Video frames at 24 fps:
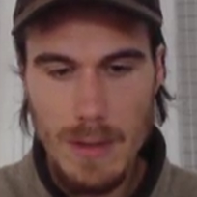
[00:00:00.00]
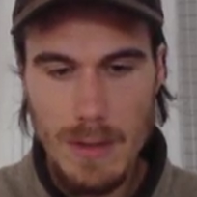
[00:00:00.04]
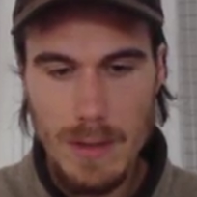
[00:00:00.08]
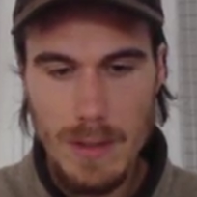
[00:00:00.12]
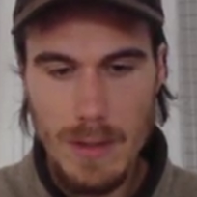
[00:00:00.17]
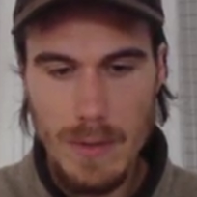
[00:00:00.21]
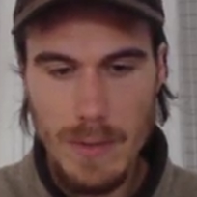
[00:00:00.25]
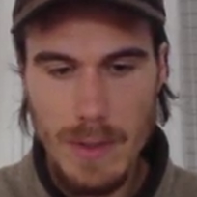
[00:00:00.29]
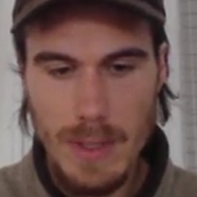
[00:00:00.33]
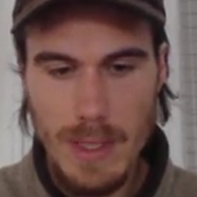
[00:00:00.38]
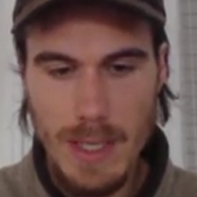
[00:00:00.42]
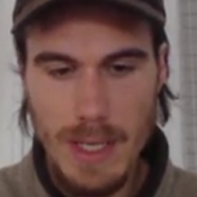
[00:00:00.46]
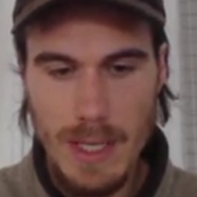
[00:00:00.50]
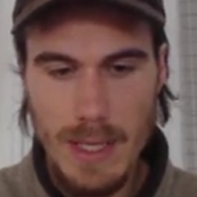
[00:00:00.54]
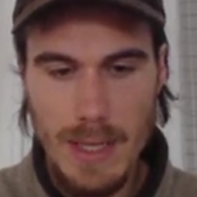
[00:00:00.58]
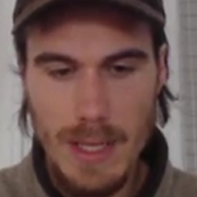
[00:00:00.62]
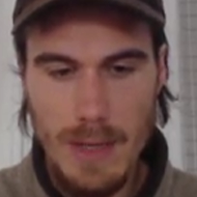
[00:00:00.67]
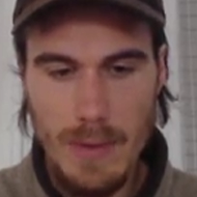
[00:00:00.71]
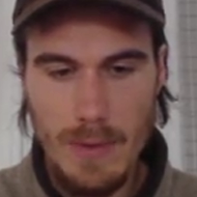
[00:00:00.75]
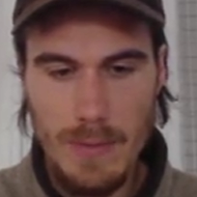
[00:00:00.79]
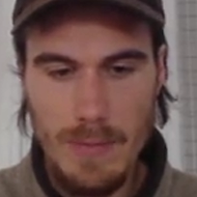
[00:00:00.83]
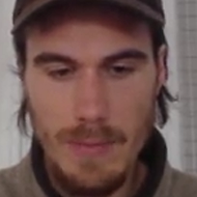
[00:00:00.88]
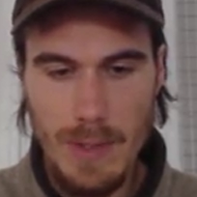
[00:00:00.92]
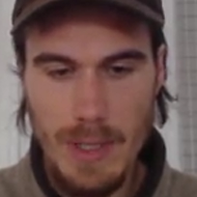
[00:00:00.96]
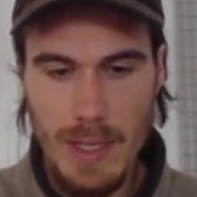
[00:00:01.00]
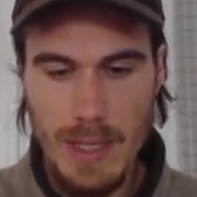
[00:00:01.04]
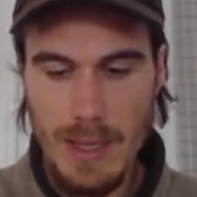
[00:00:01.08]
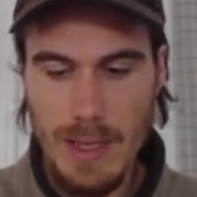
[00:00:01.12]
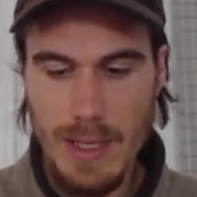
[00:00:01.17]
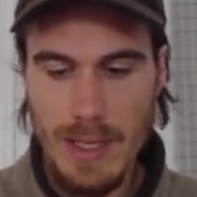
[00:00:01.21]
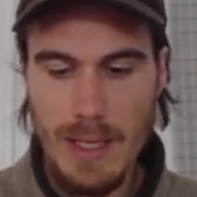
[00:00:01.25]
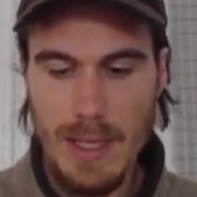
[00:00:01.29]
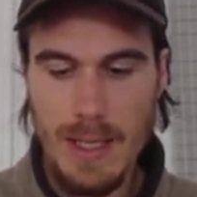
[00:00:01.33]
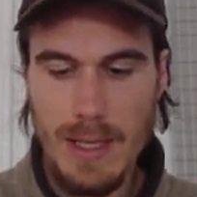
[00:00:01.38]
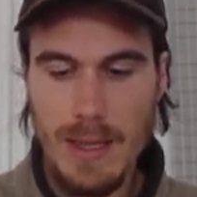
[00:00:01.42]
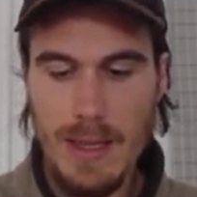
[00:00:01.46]
So again, that would be in
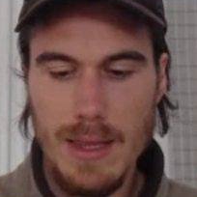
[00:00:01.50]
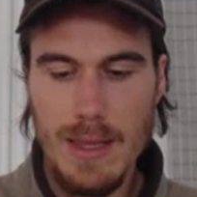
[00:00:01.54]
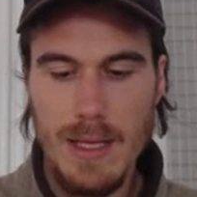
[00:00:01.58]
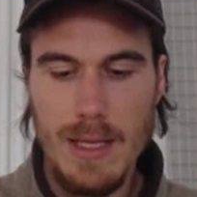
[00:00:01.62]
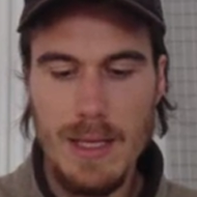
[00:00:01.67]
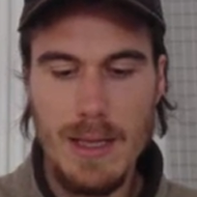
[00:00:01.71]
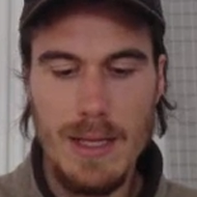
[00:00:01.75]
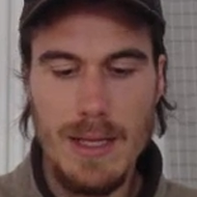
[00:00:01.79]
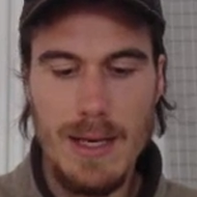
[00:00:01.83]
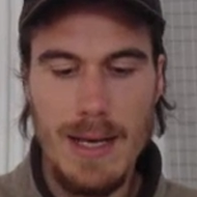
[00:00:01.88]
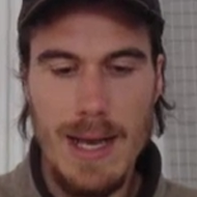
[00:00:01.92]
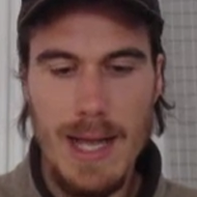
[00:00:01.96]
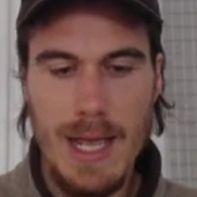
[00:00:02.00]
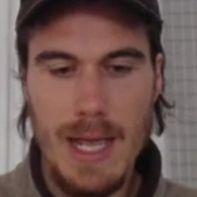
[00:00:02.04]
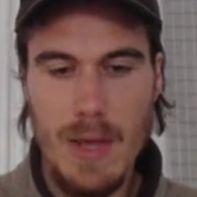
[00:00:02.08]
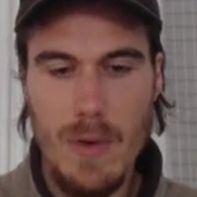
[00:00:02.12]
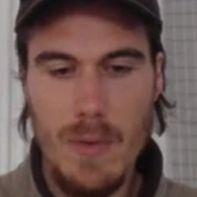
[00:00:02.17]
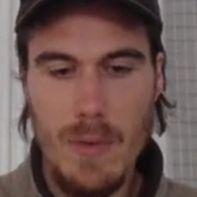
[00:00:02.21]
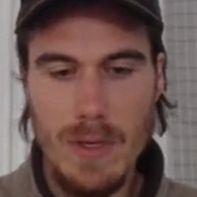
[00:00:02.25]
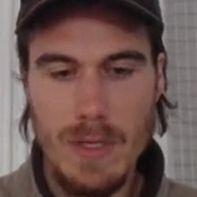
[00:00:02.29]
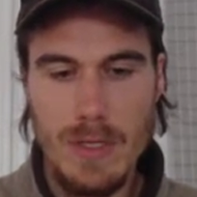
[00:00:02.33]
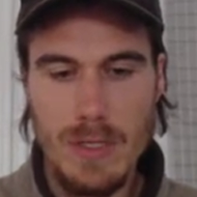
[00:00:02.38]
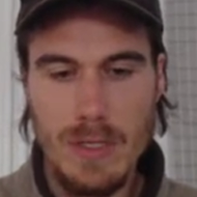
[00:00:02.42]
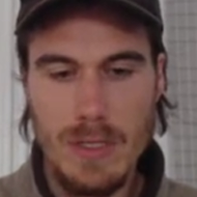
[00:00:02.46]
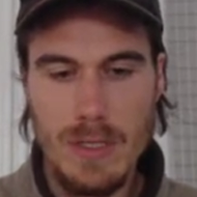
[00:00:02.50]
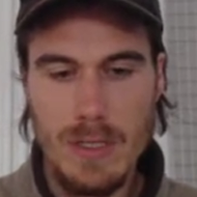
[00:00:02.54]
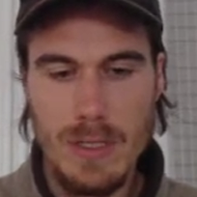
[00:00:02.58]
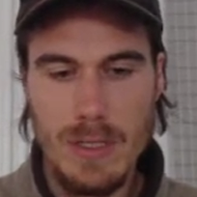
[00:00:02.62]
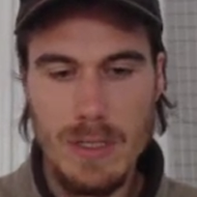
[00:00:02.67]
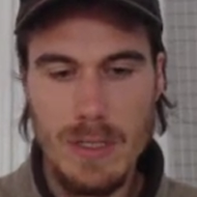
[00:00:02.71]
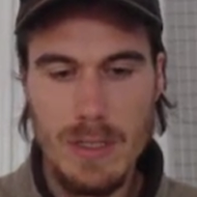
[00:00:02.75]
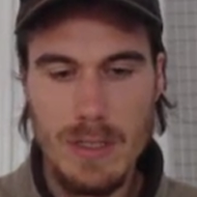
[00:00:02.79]
the language.